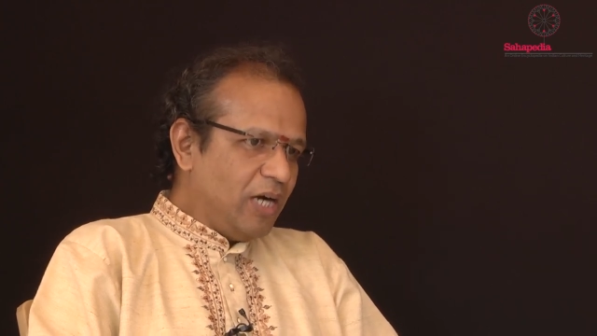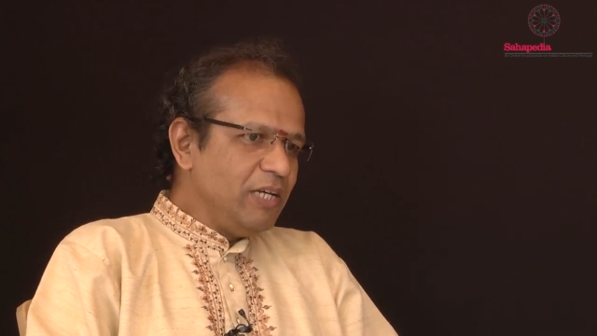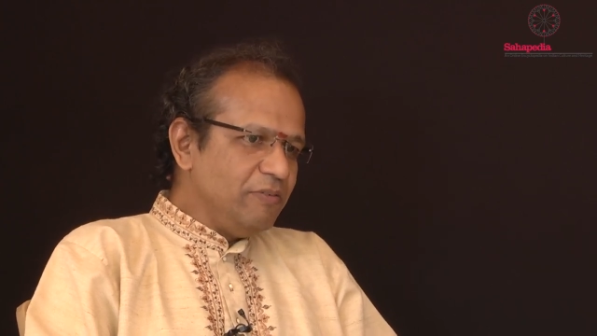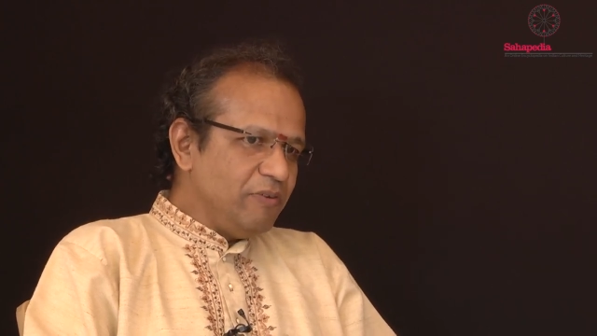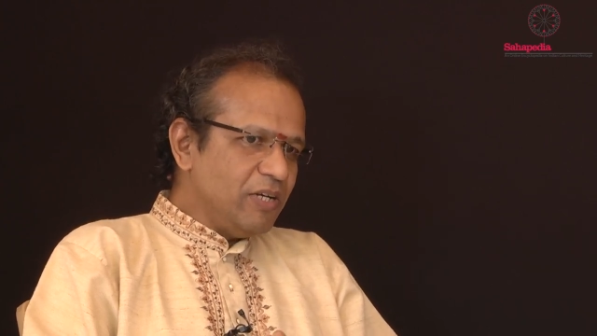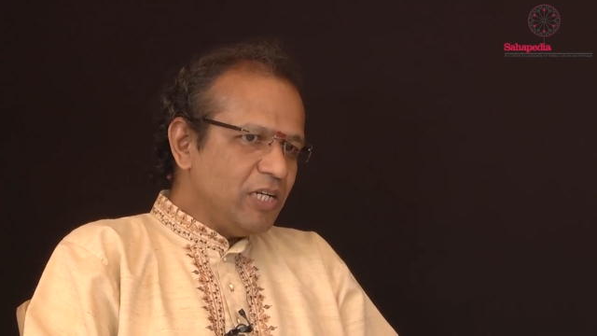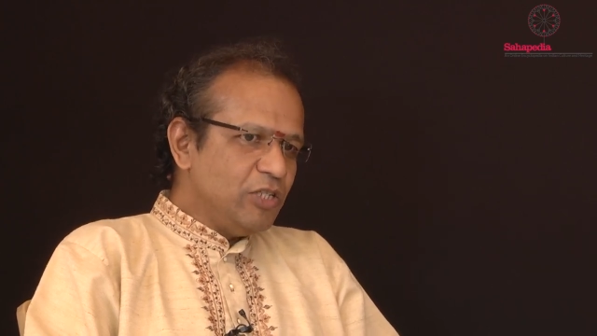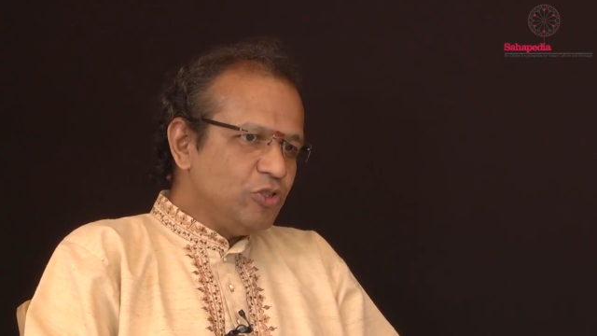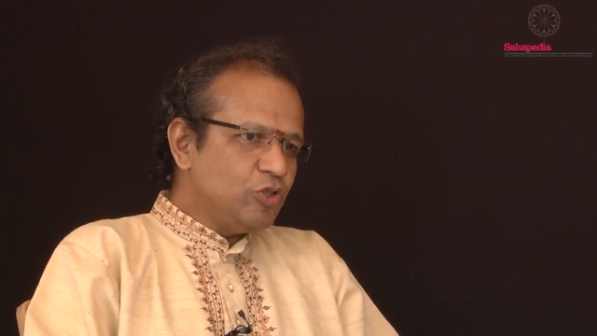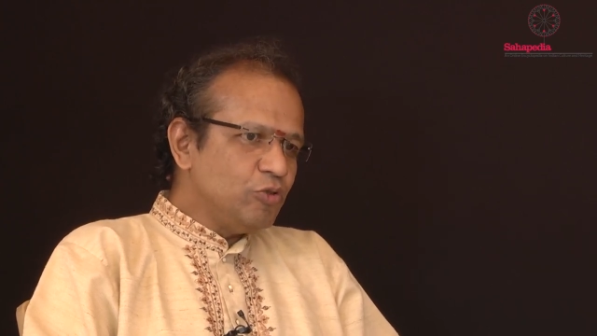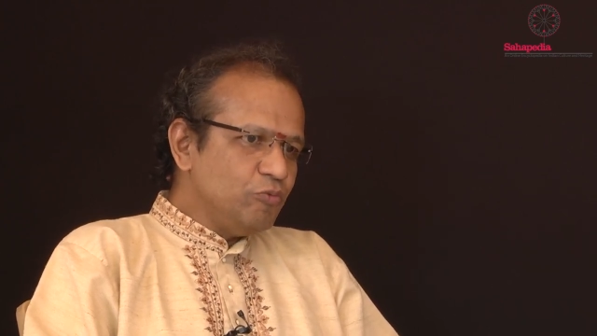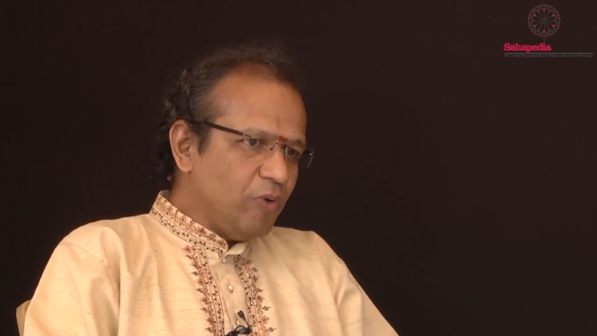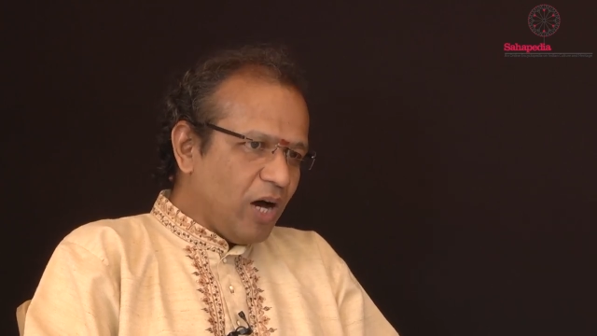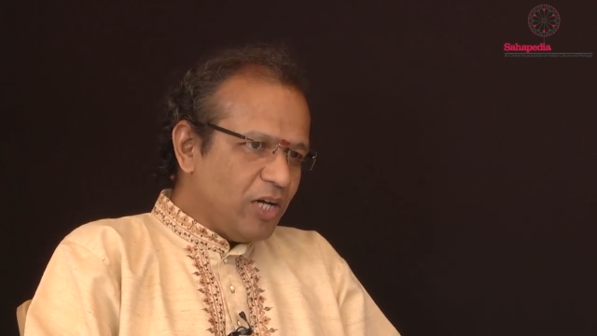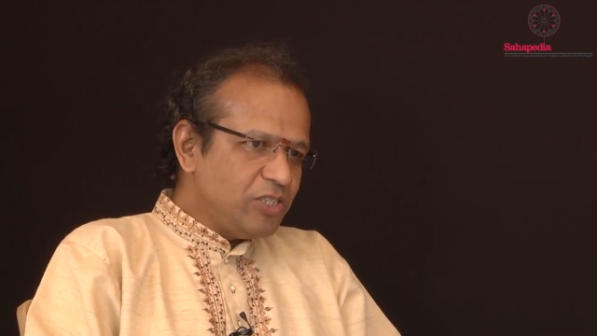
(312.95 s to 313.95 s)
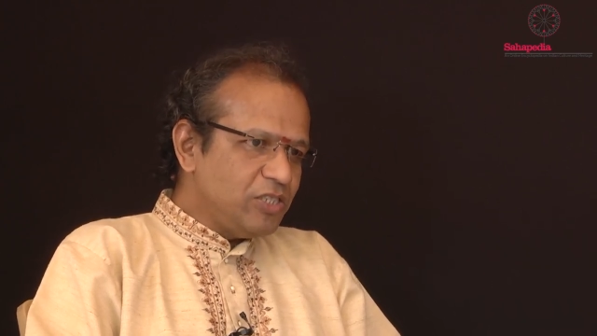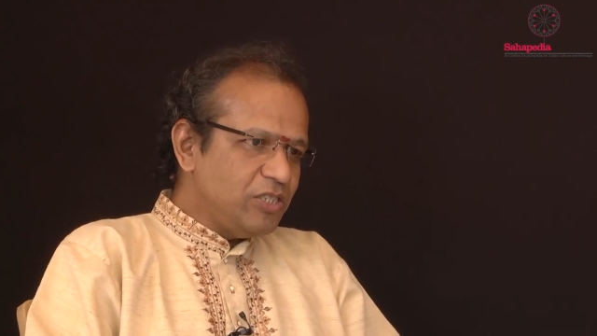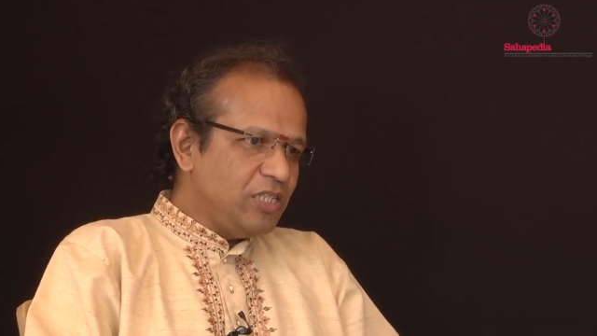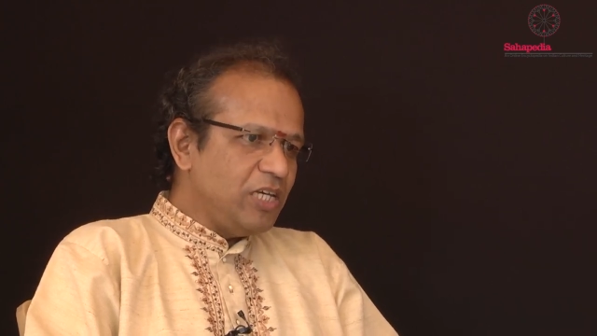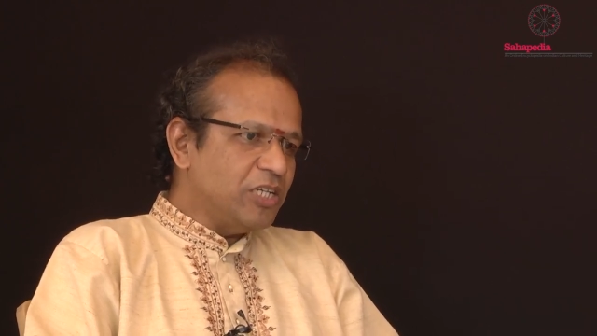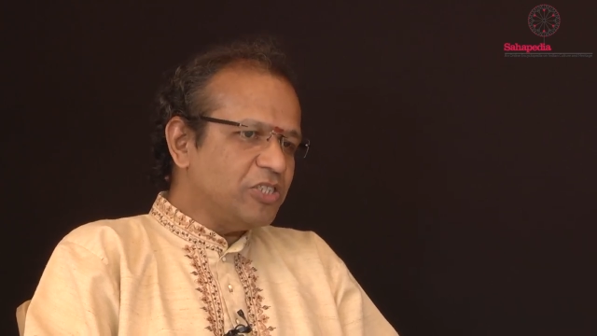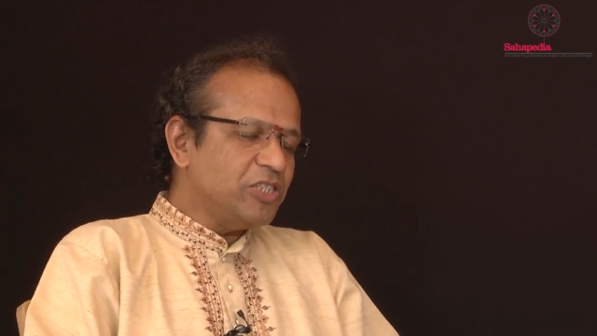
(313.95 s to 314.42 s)
And even I used to watch
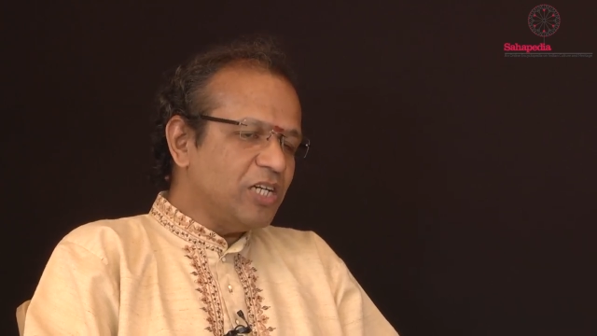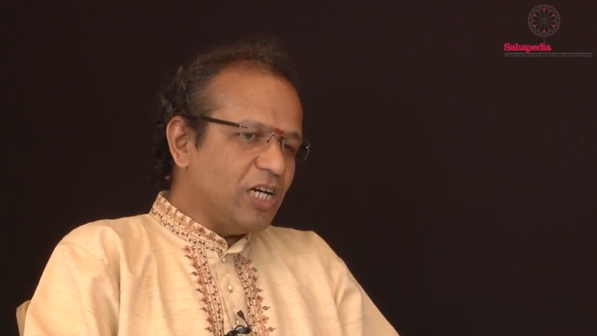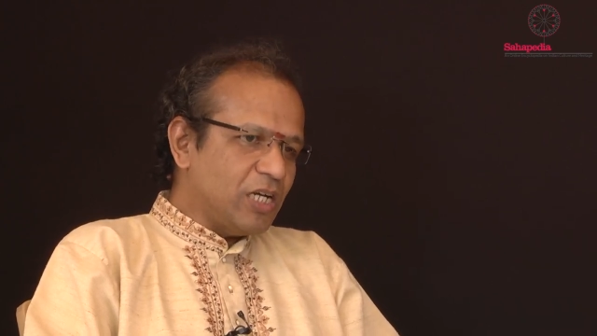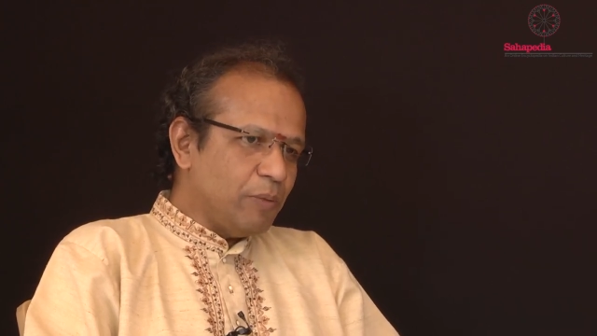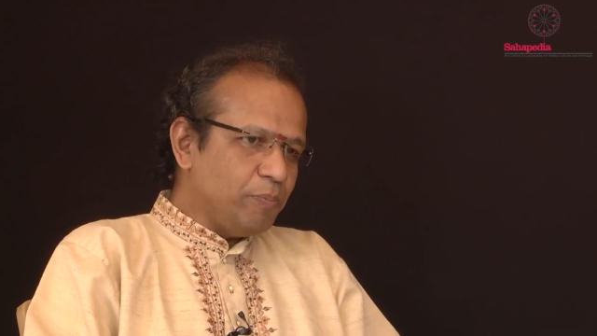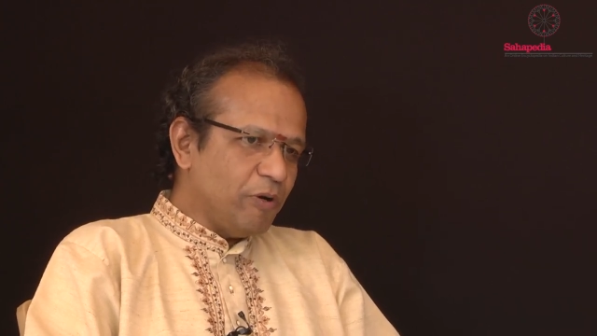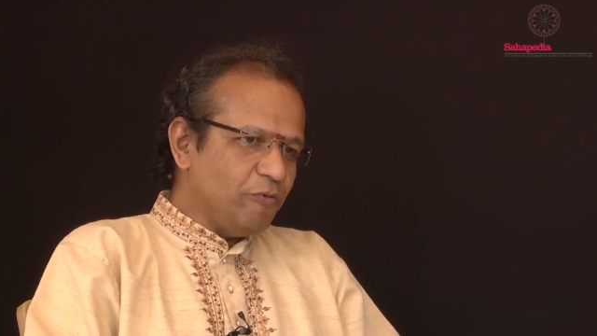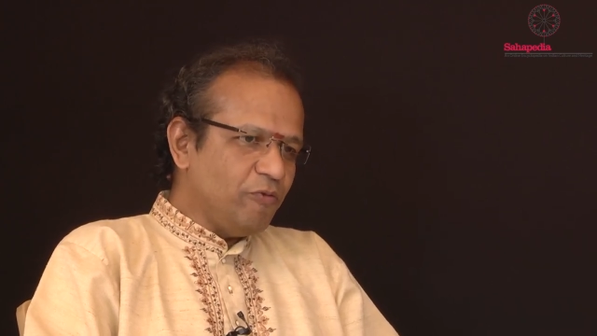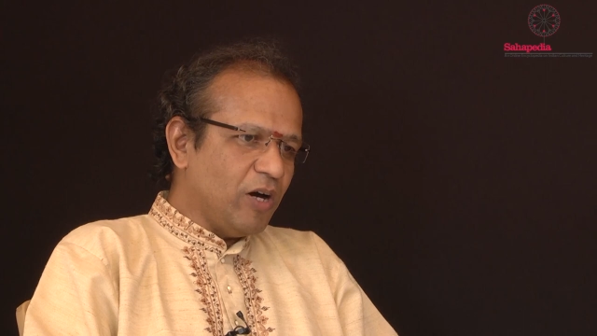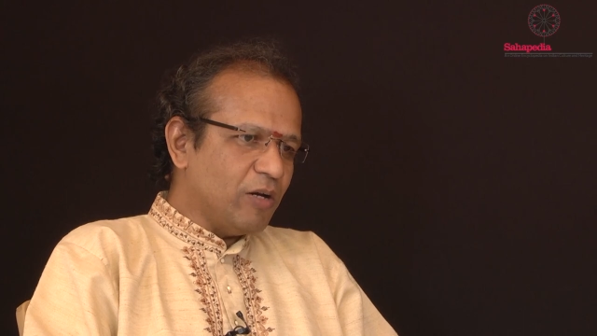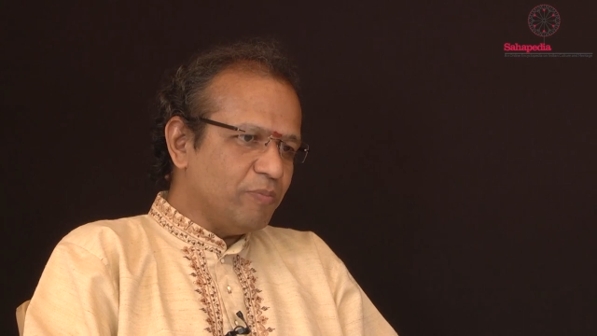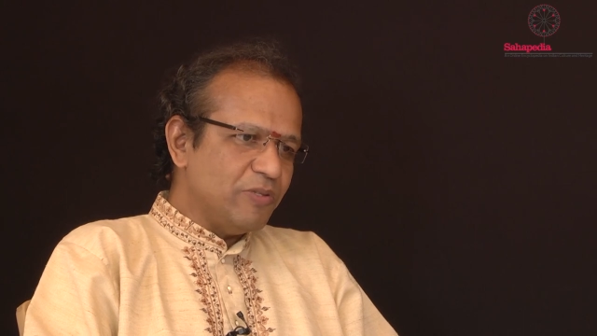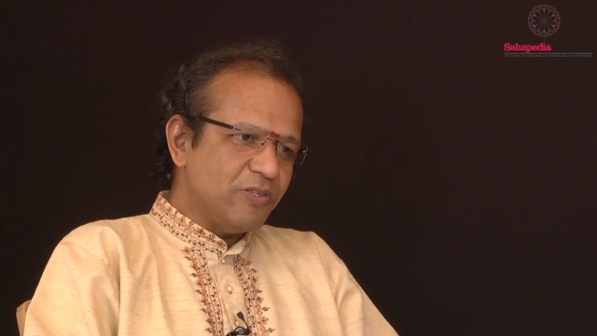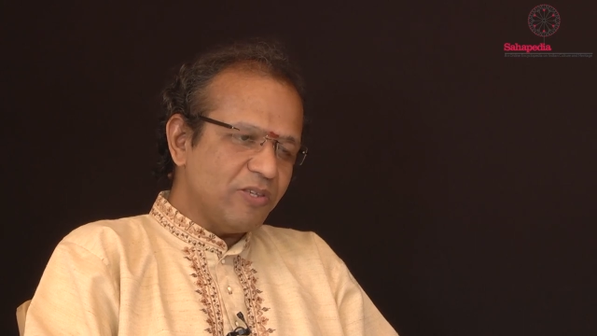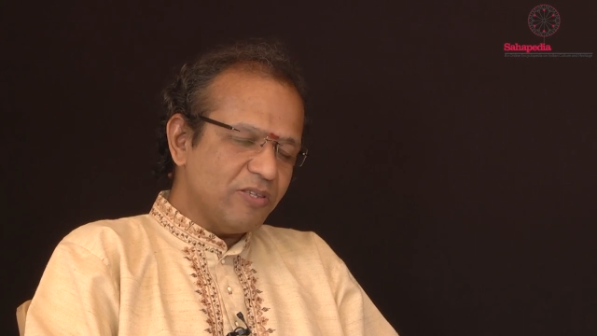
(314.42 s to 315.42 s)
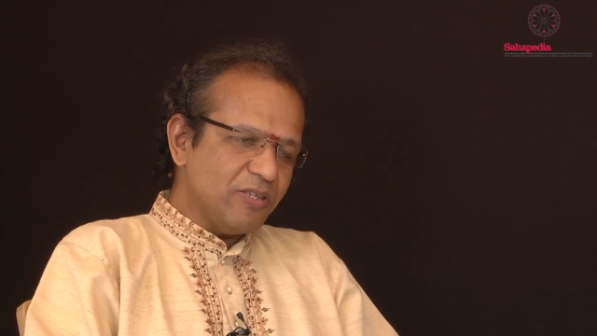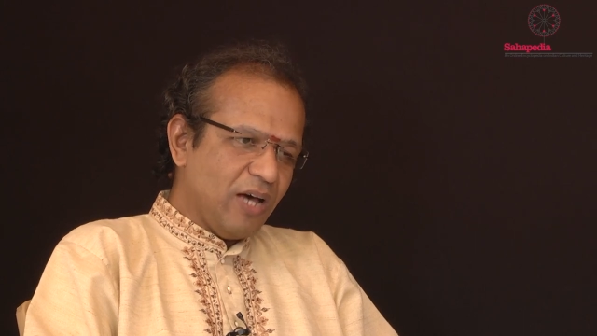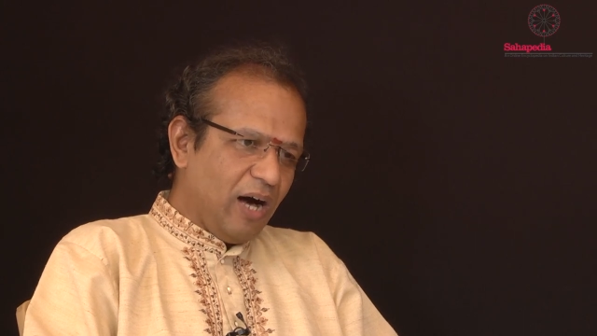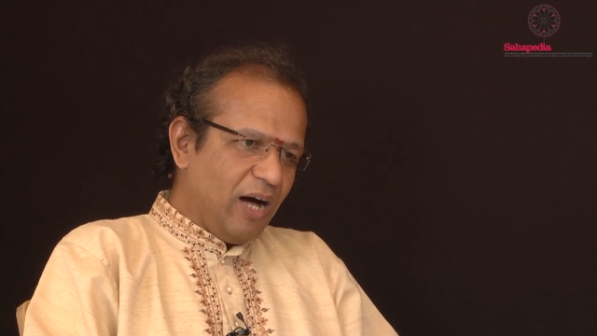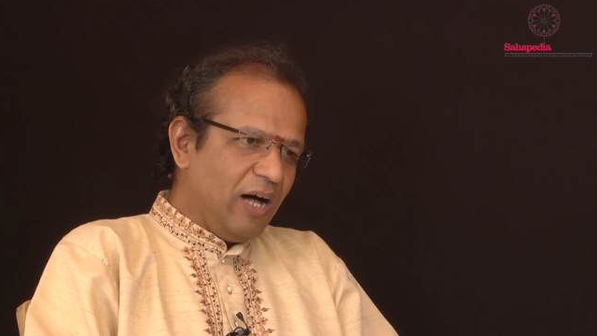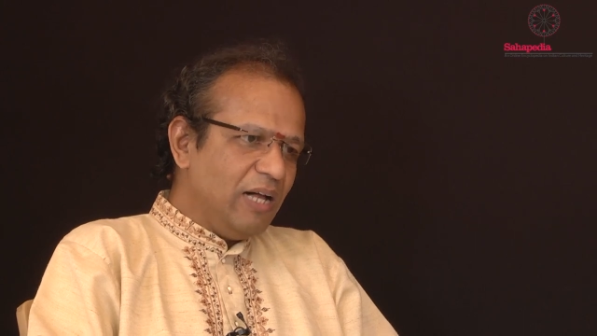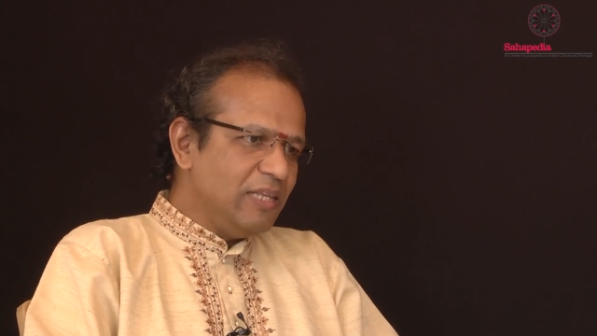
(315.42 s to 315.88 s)
the Yakshagana performances.
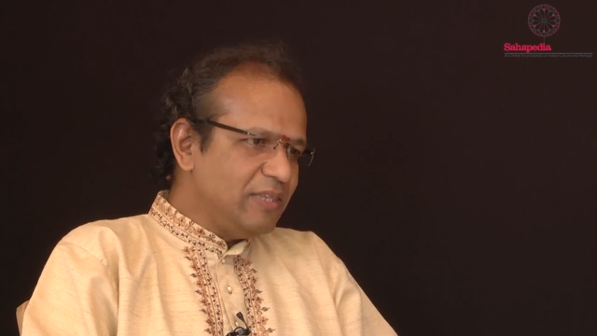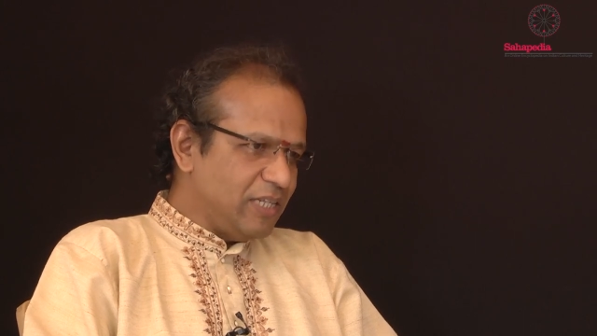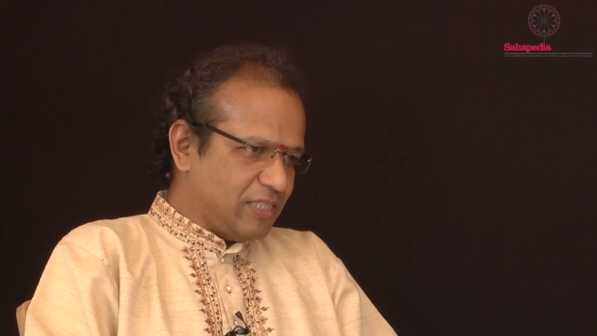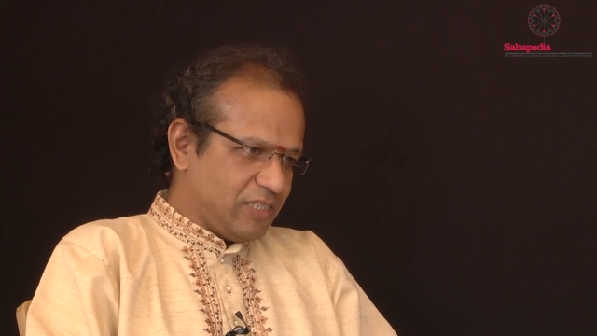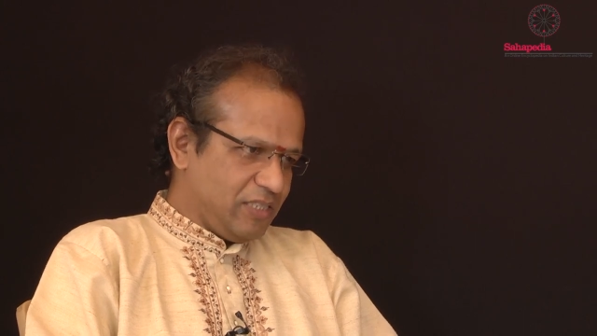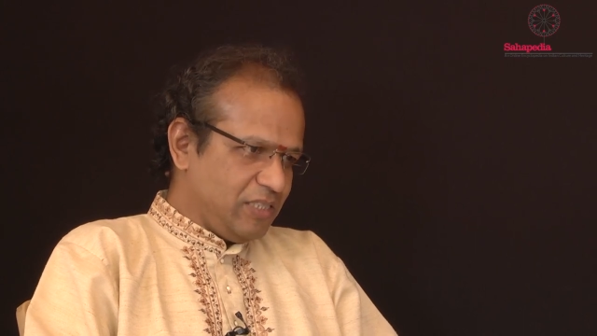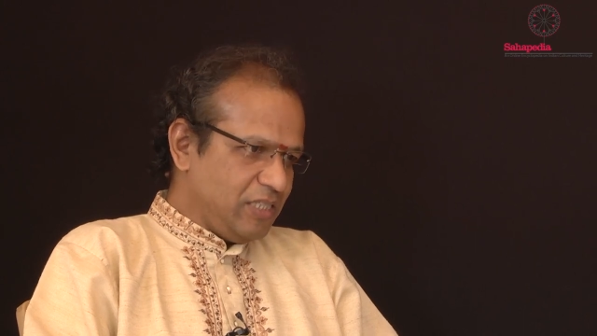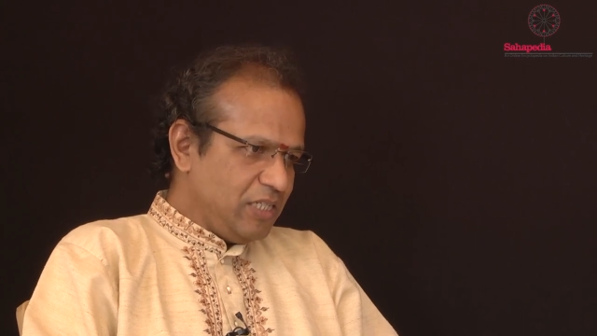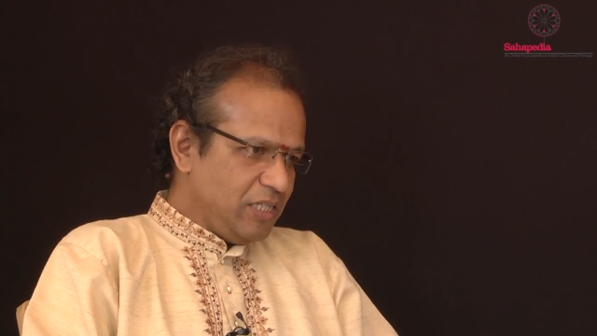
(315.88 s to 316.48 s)
All that